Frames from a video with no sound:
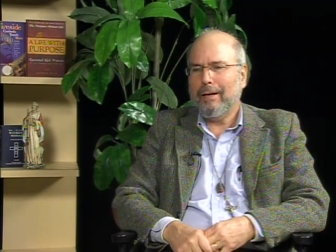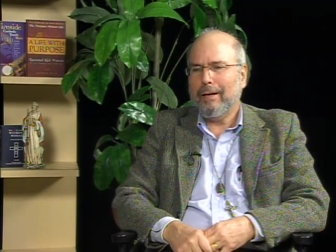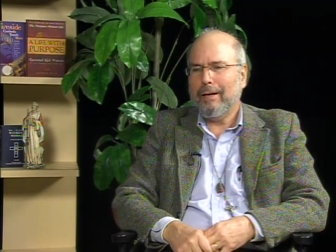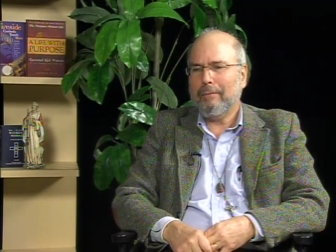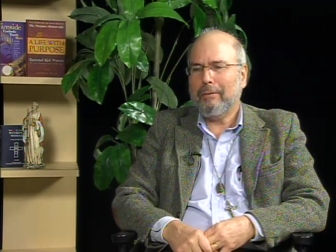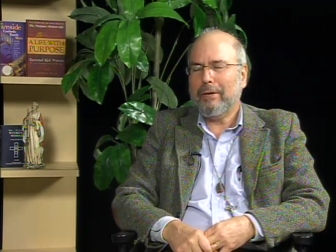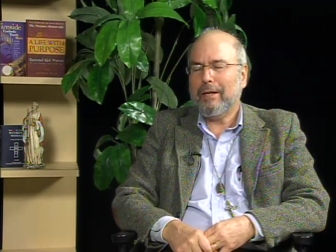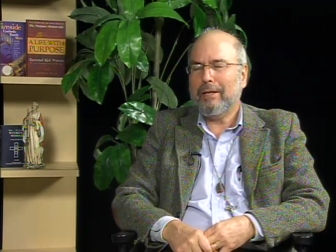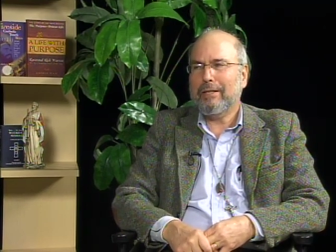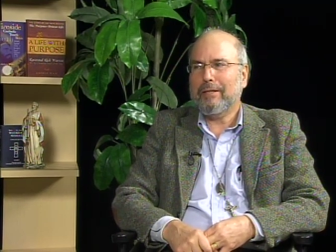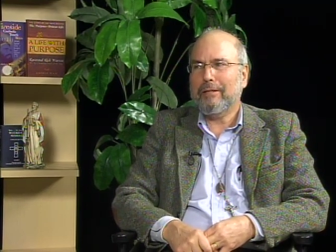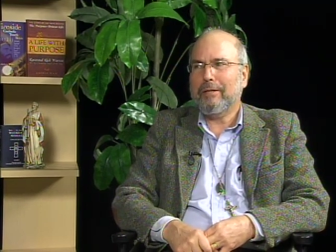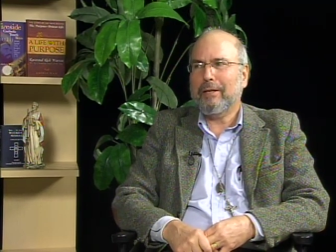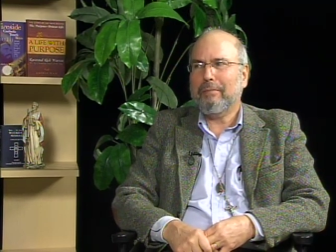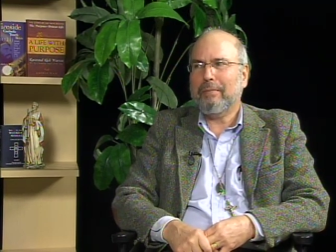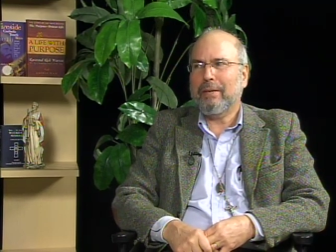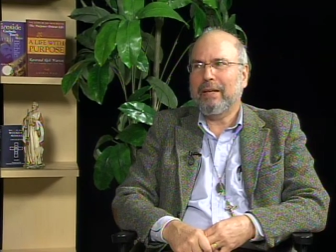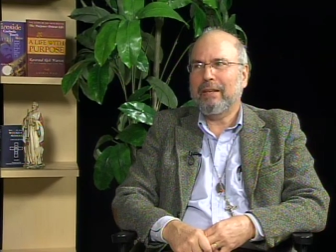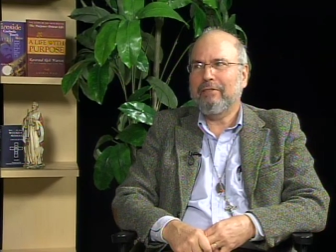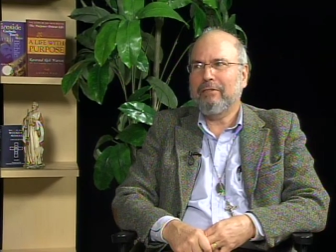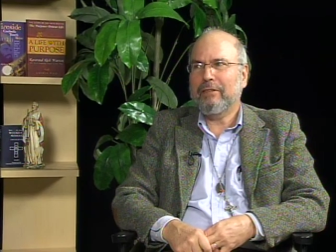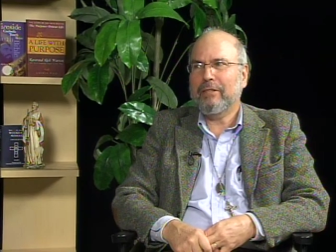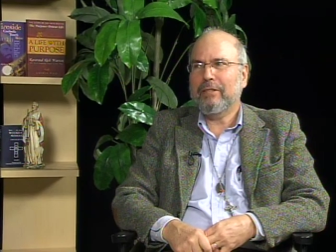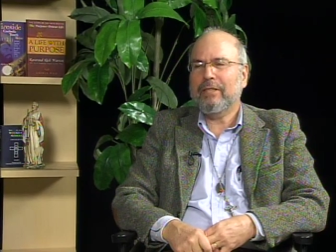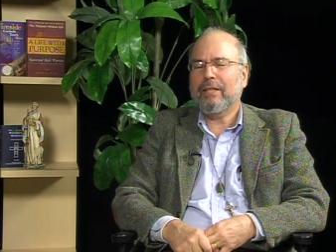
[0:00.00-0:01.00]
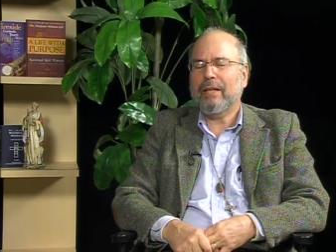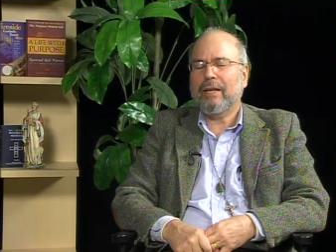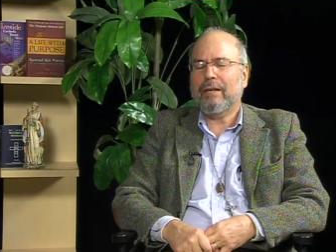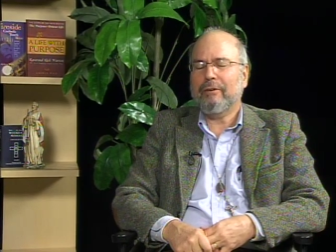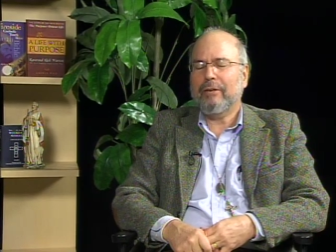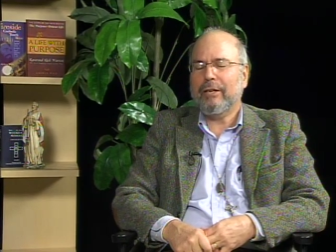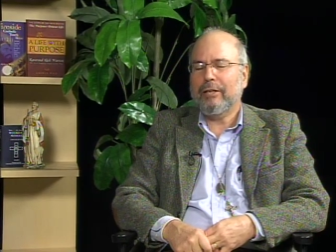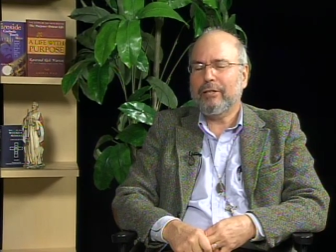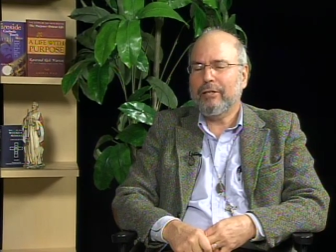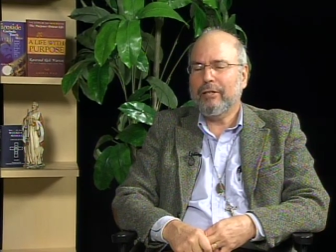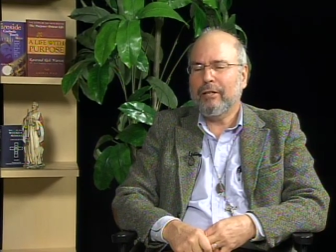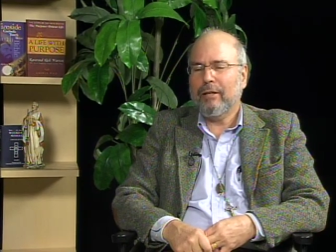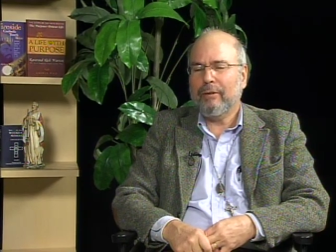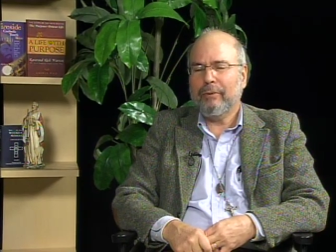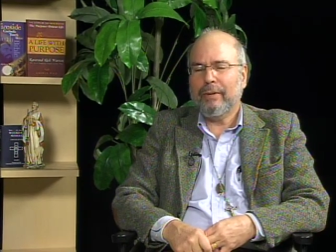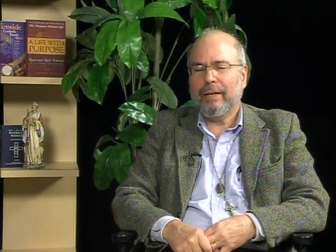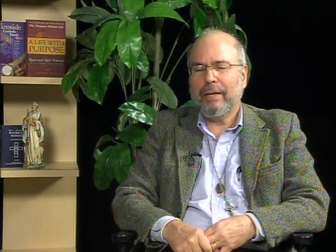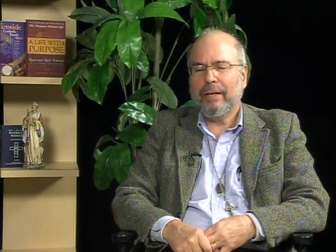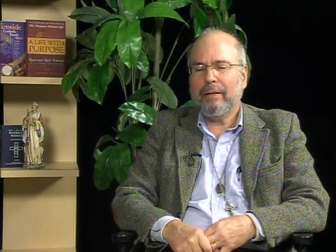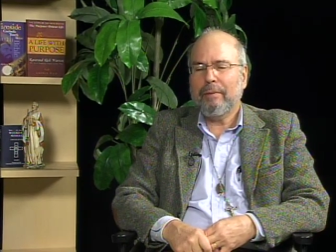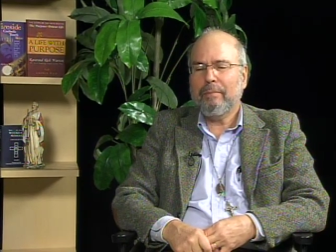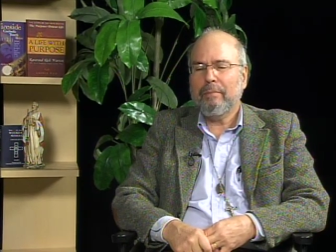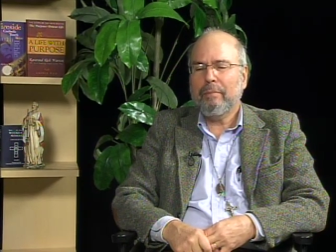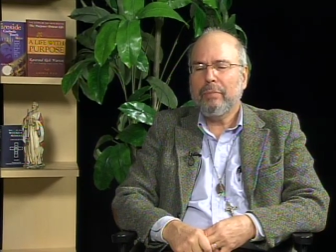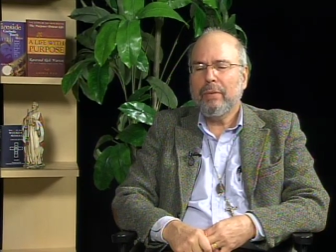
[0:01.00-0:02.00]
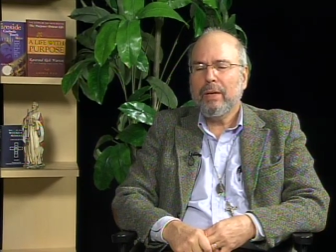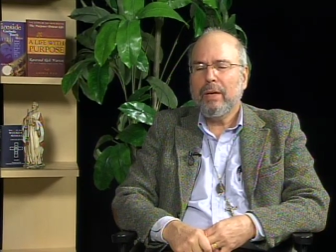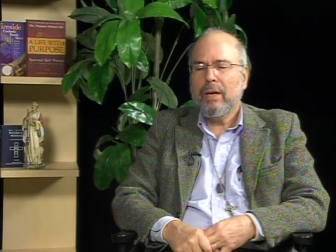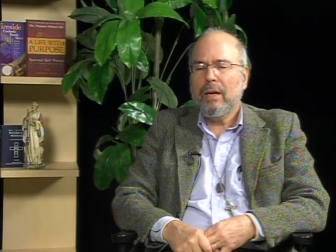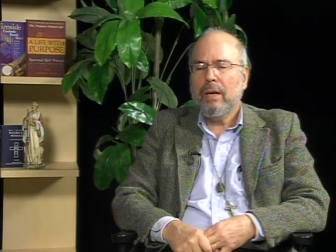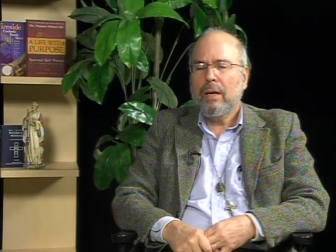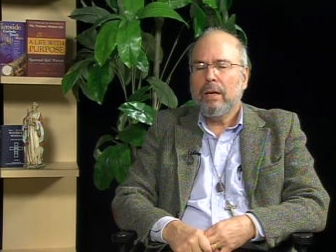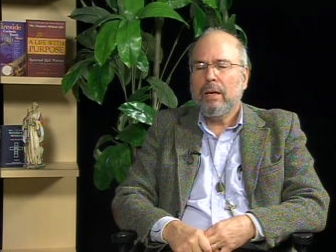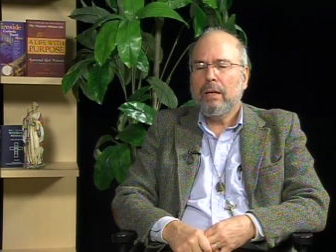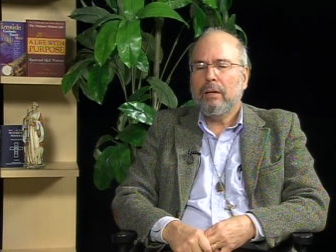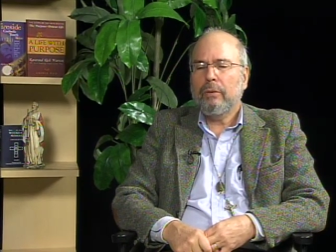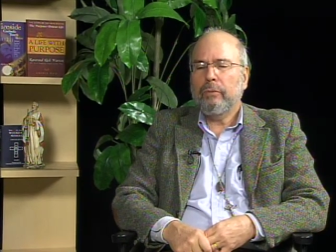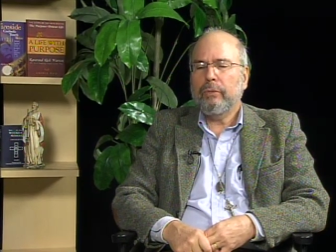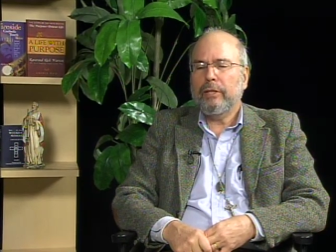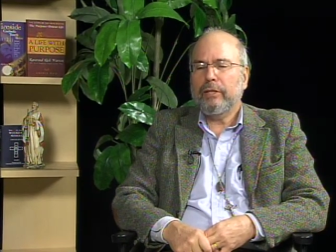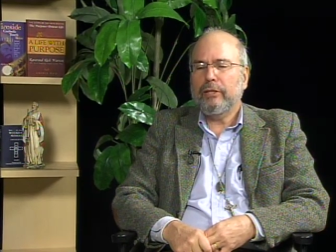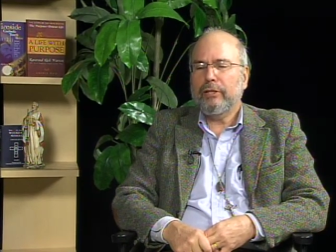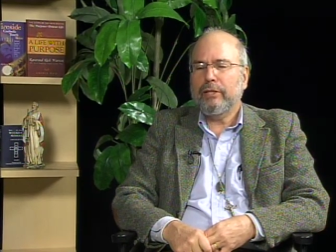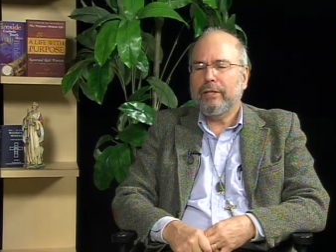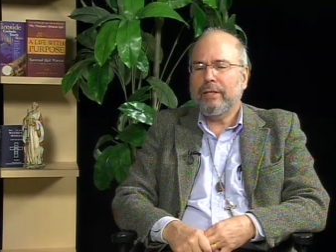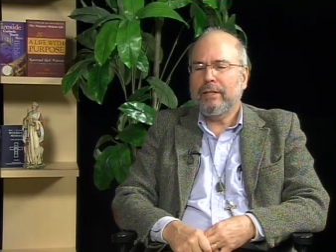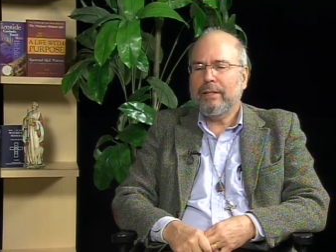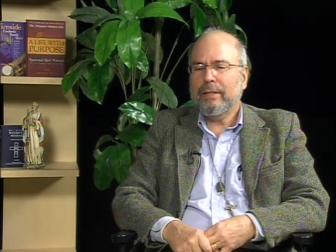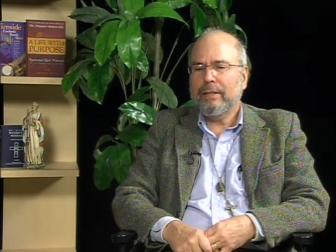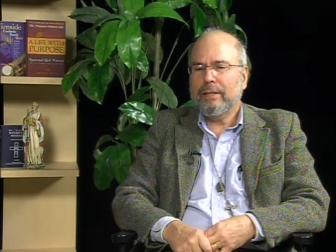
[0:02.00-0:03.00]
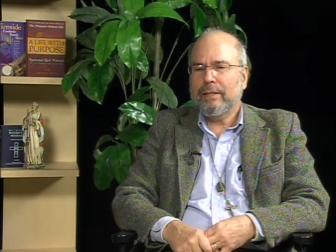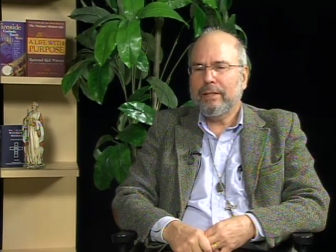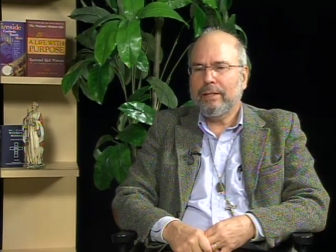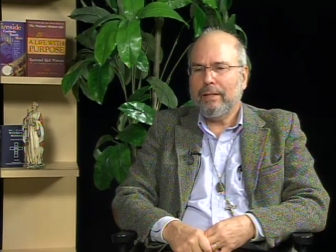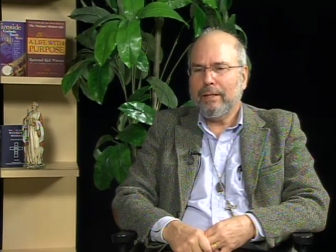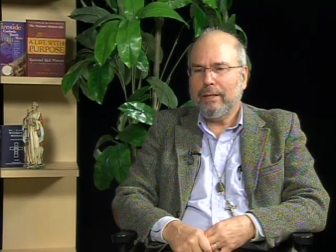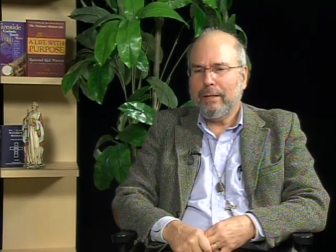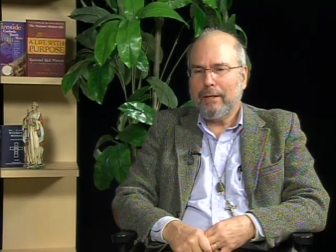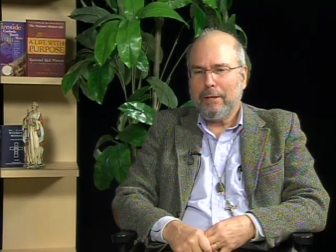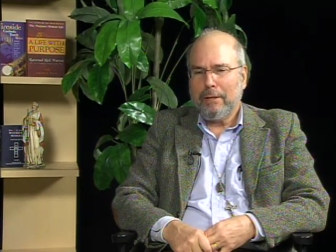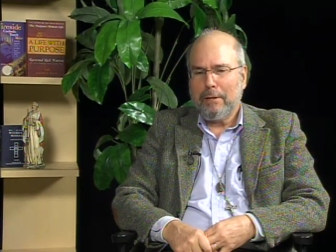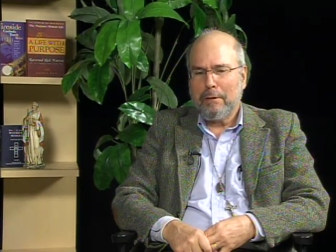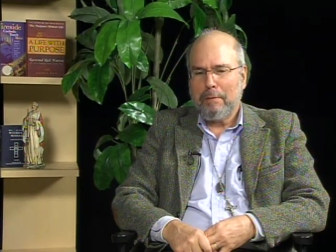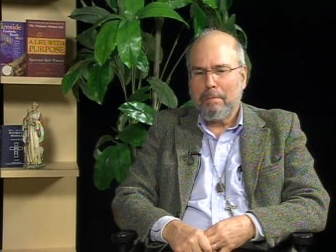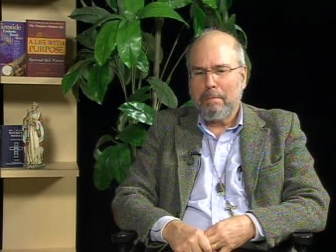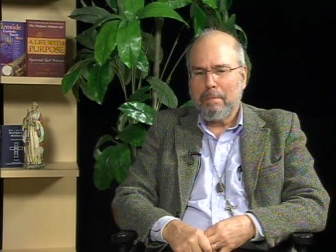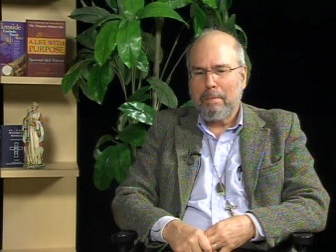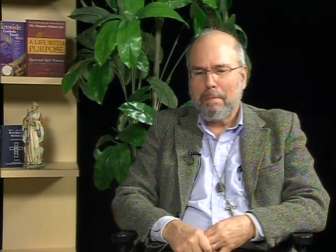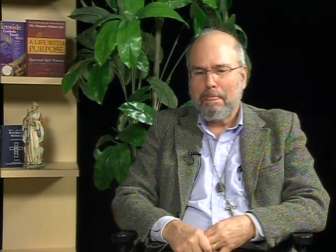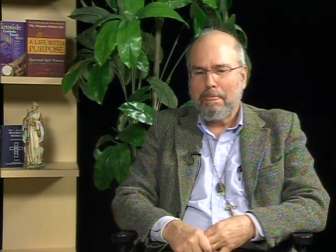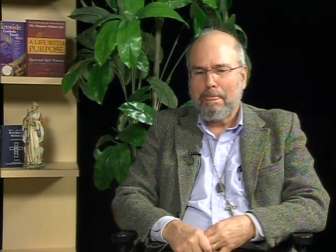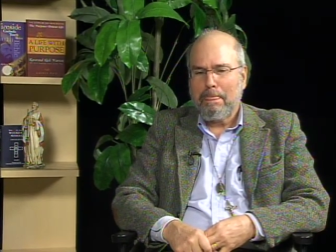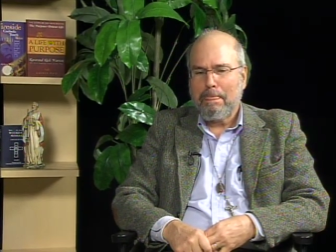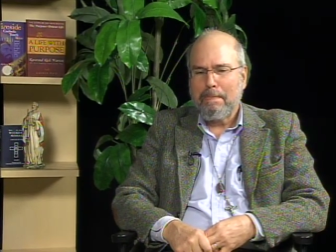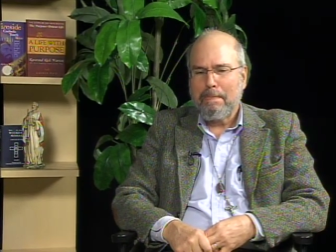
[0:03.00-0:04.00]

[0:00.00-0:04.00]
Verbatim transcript: I'm going to start my first digression already, which is, um,